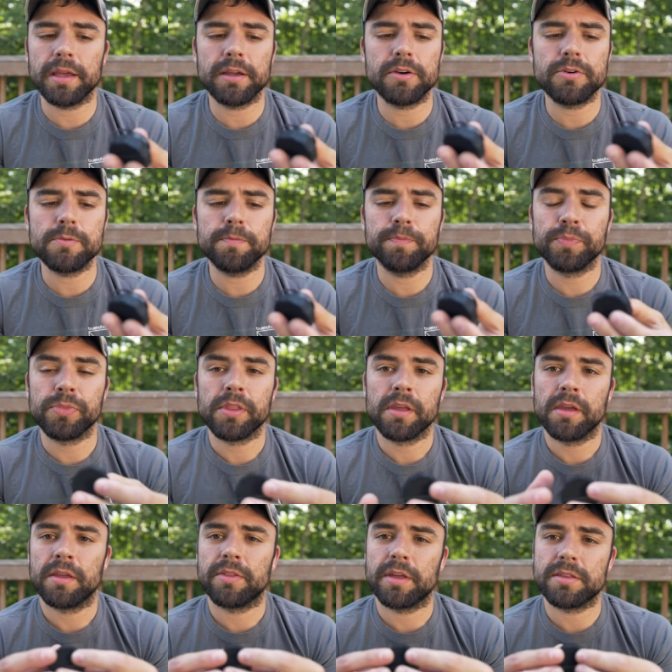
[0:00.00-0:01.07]
angle
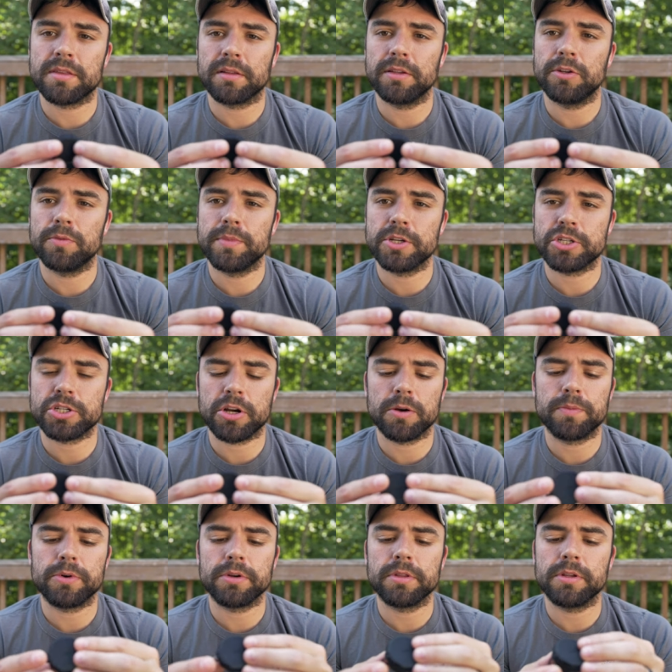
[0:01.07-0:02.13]
that's a little bit
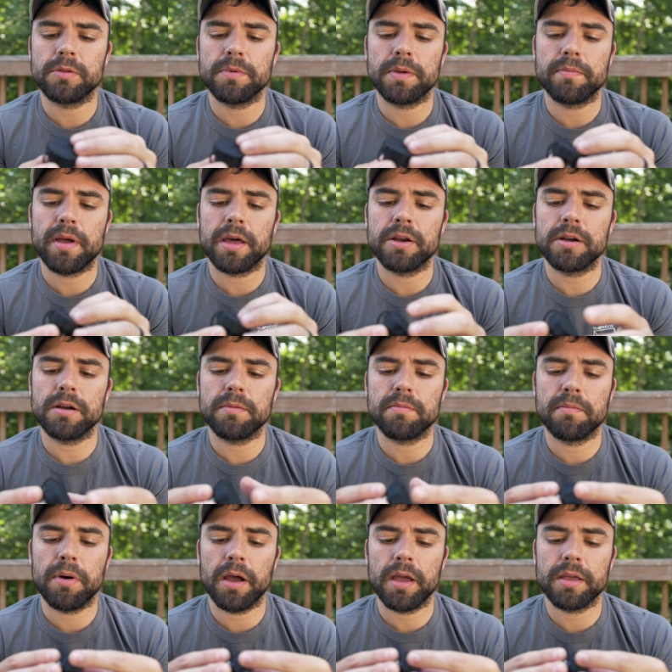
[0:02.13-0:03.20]
sharper, a little bit better,
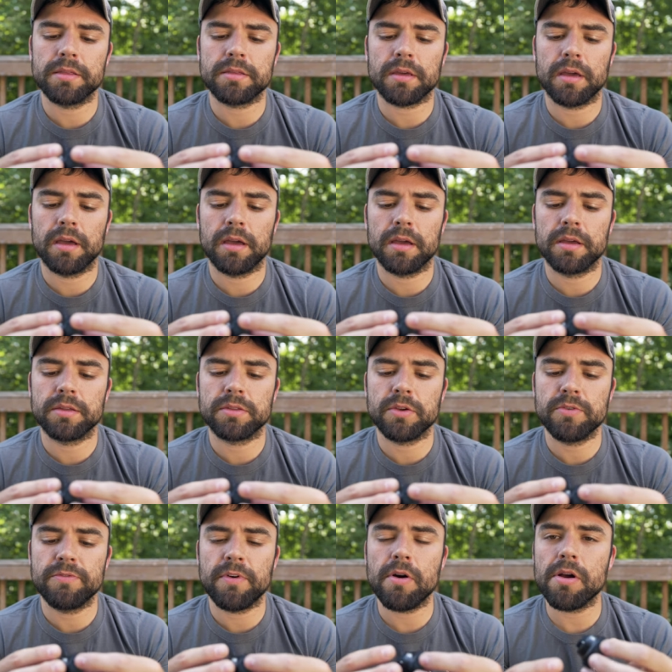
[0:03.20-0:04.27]
but uh,
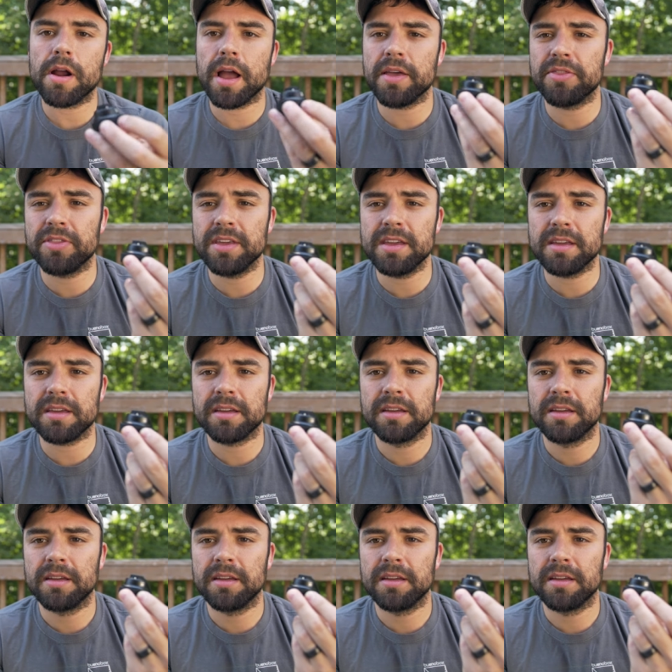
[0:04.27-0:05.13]
so far I think